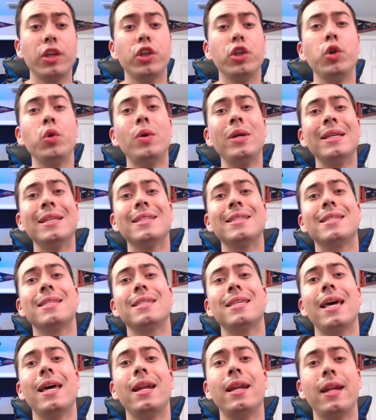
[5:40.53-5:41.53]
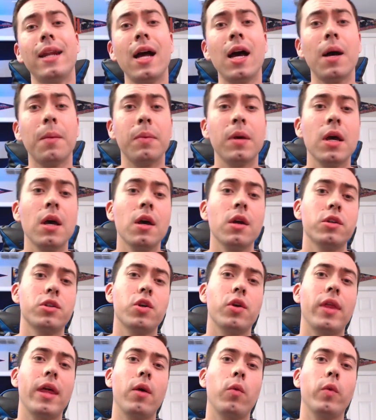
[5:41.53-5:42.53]
you can set it up
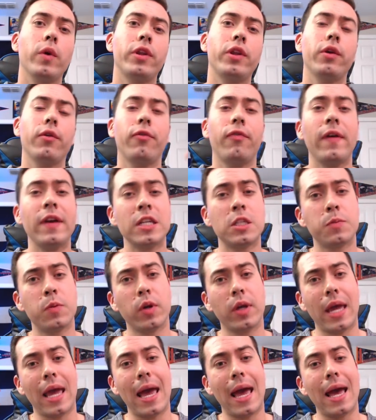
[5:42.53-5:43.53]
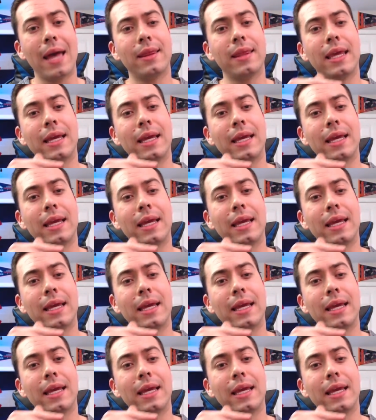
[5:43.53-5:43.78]
so that with your Facebook ad,